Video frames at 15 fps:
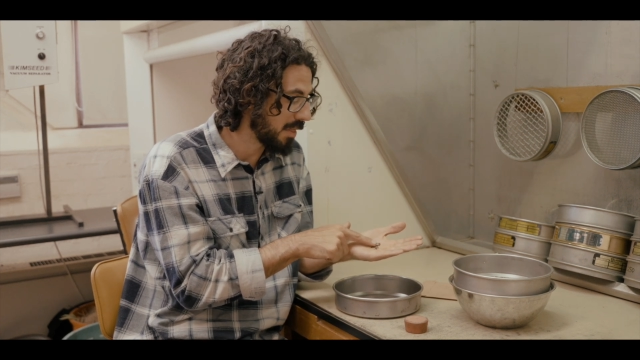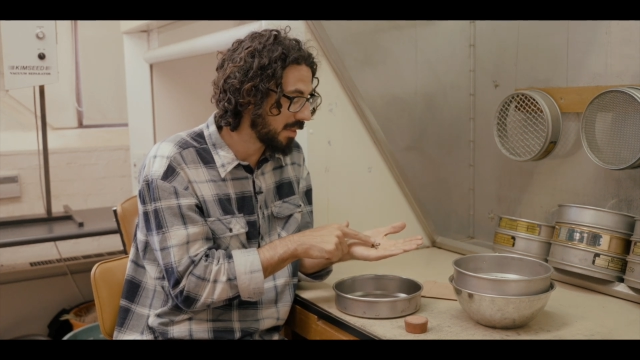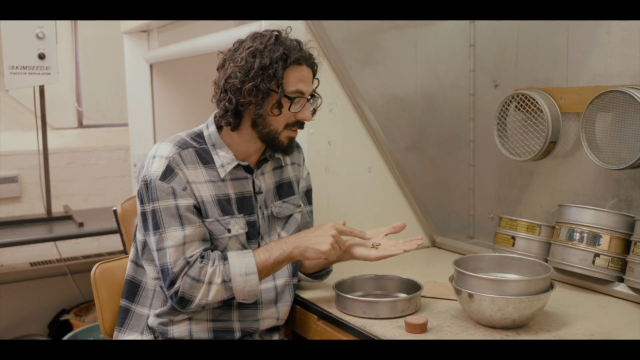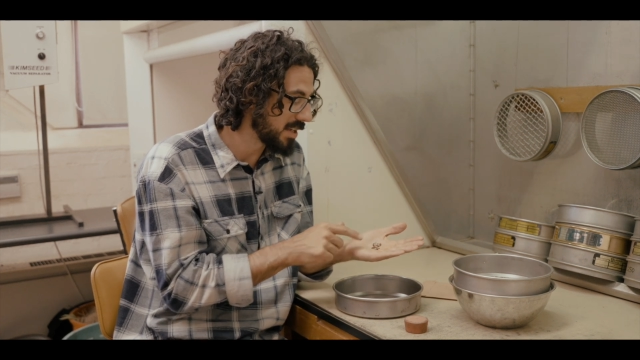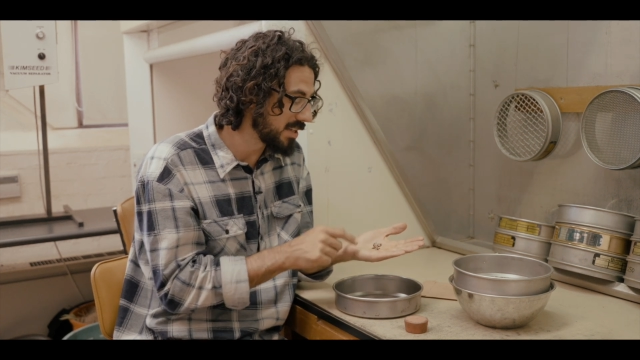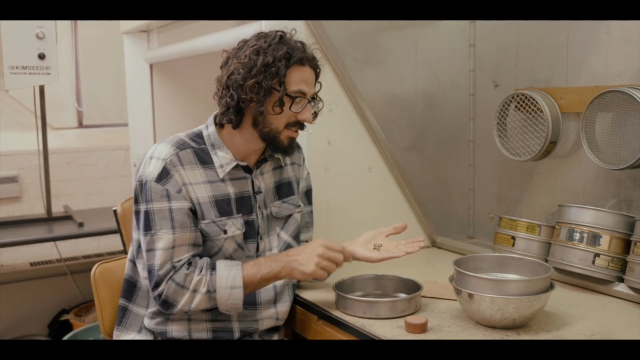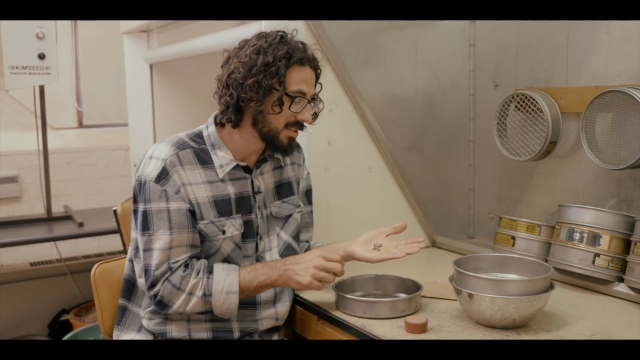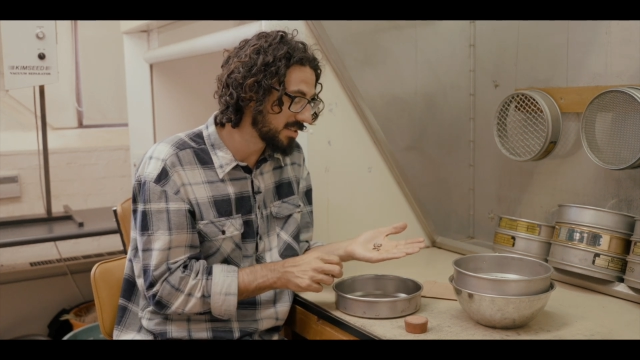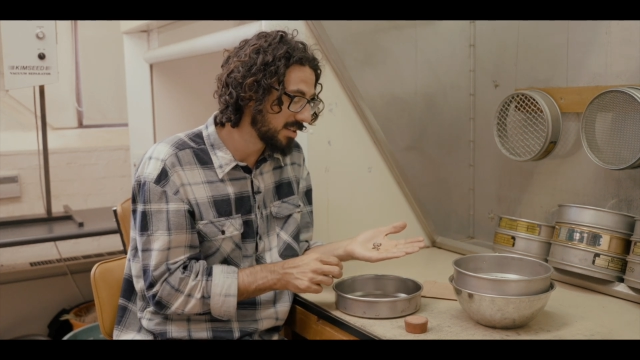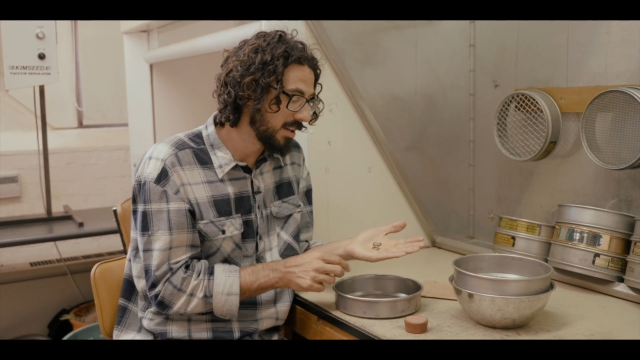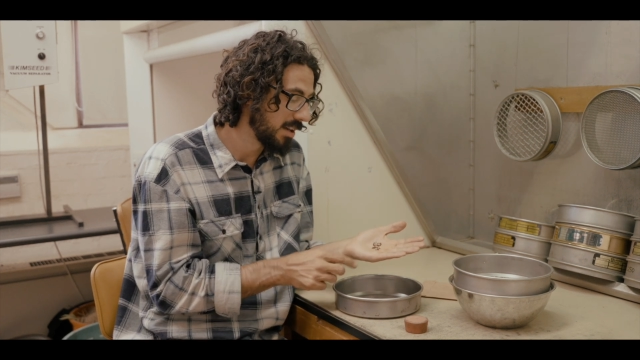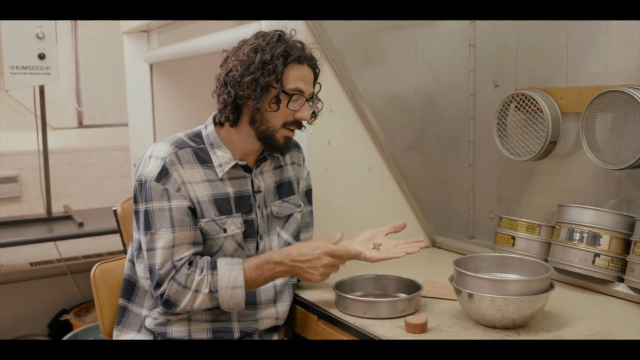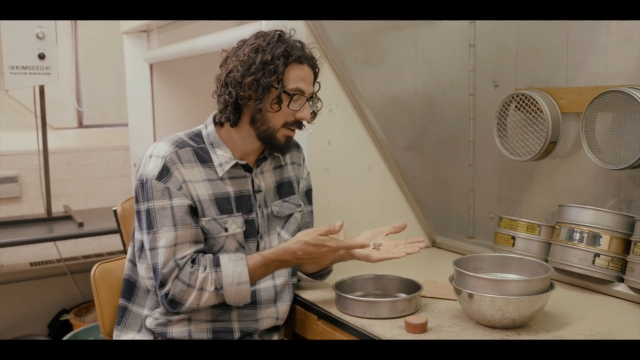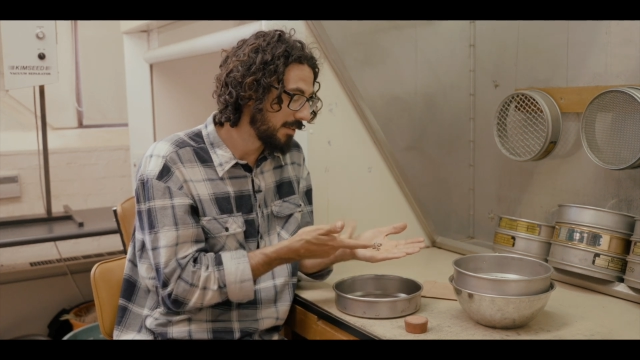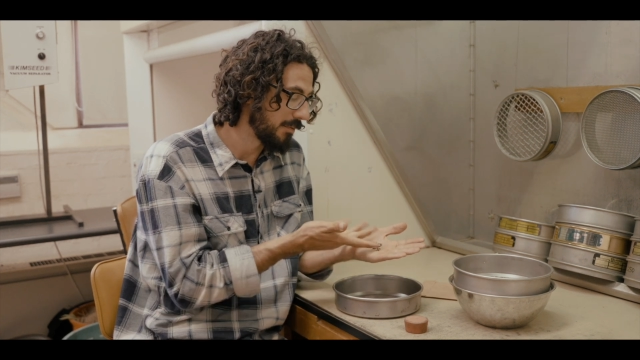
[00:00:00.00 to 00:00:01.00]
than this.
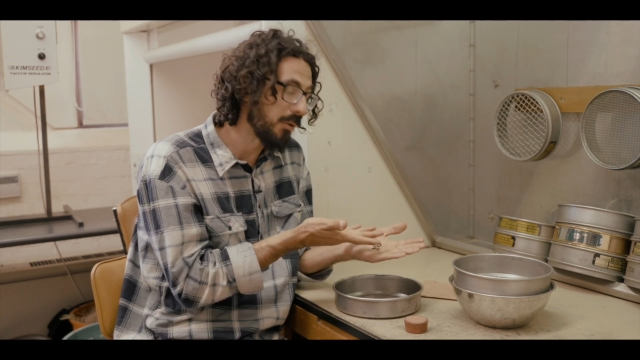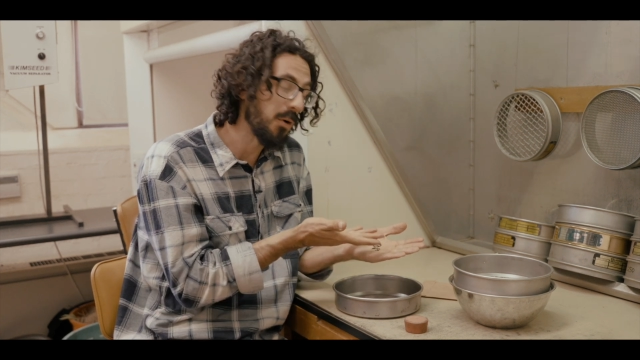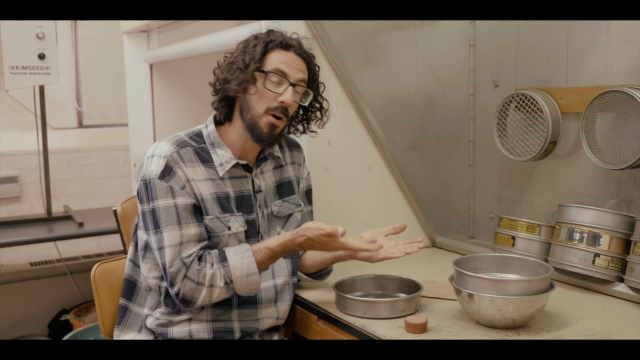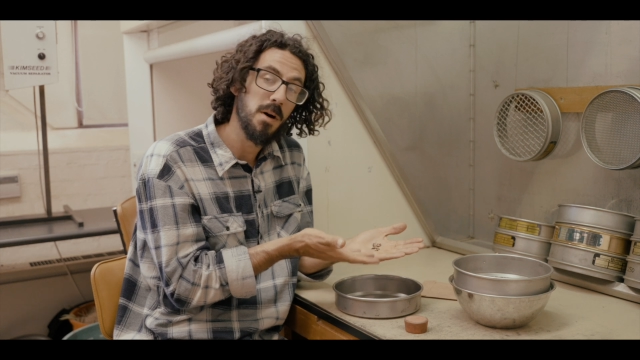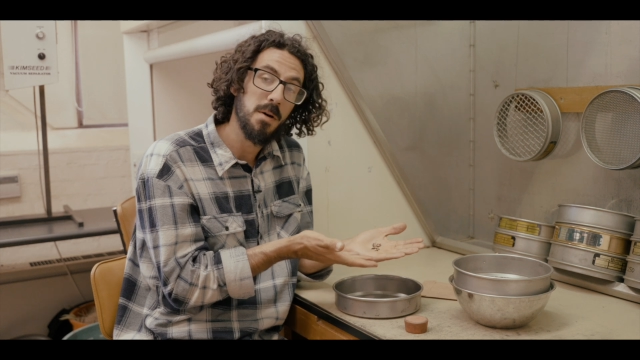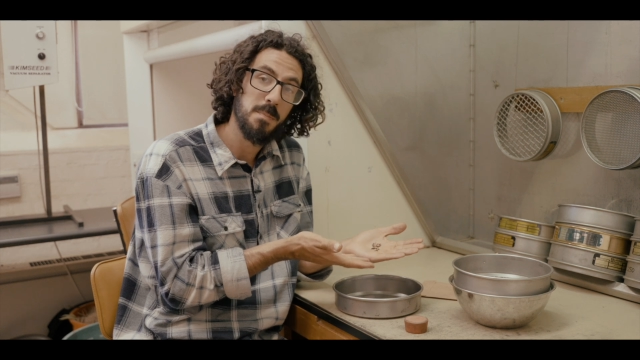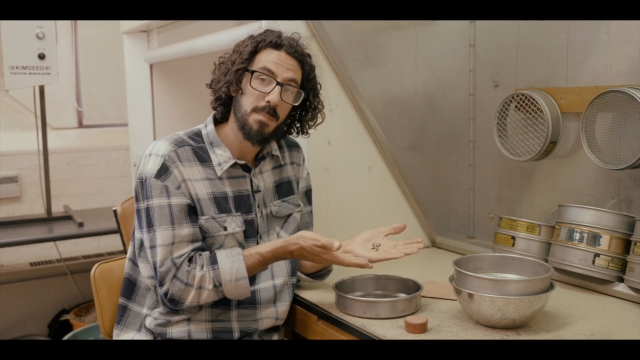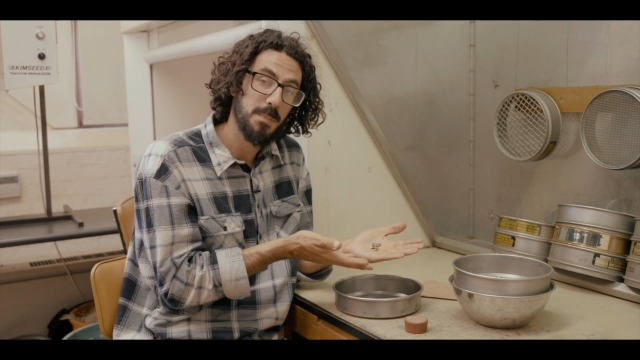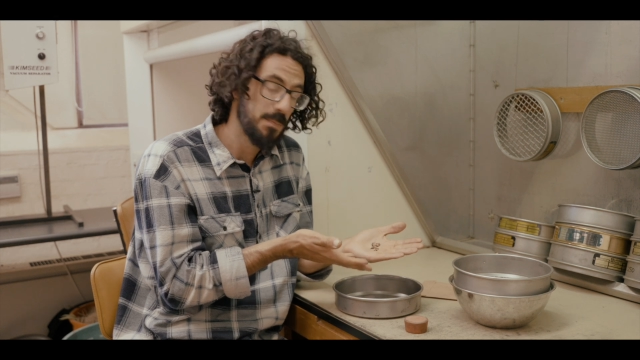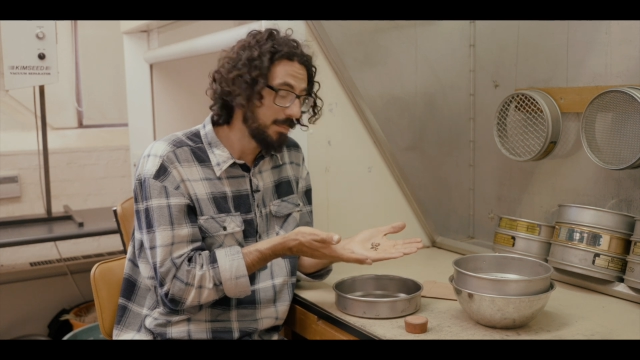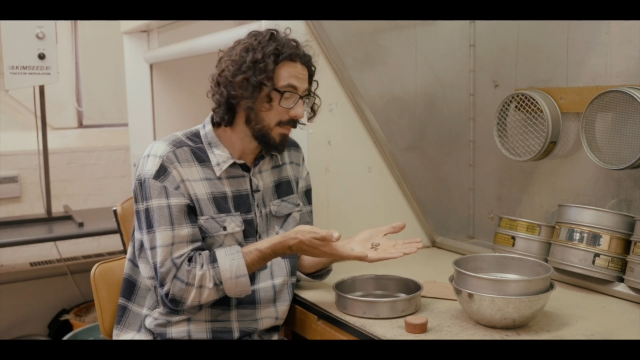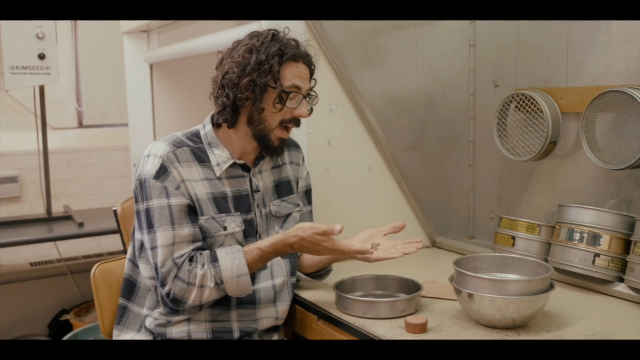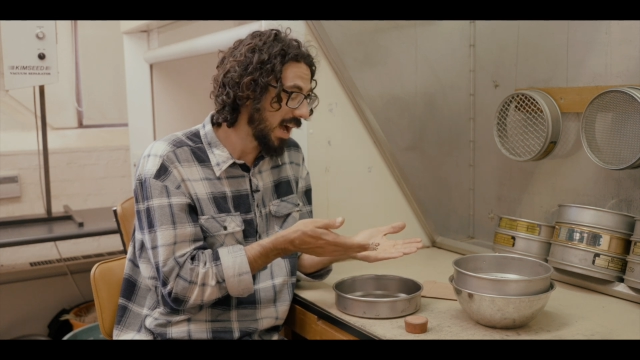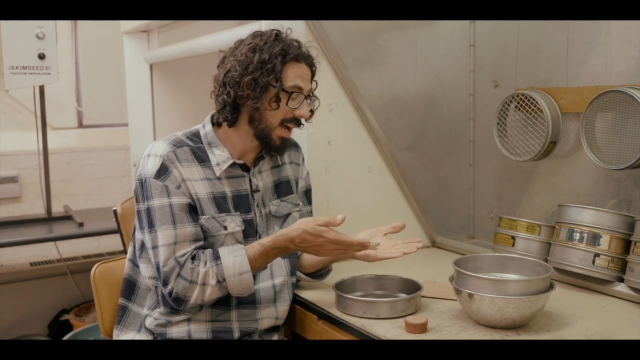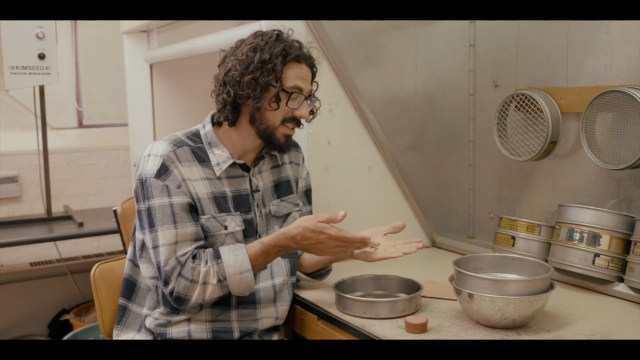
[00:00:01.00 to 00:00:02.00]
For
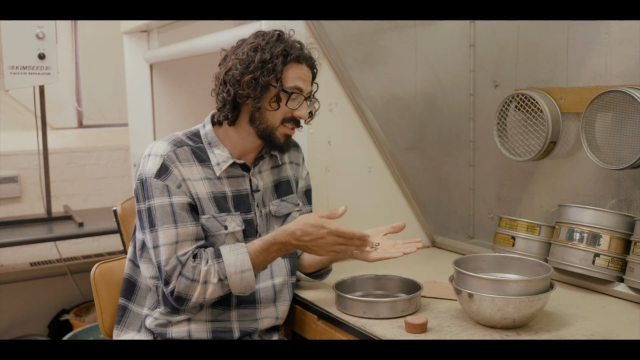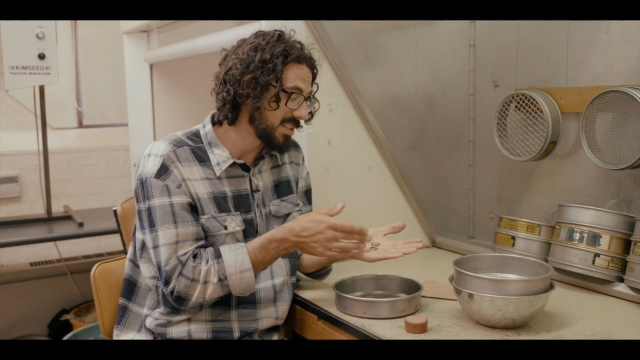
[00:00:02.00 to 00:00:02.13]
hard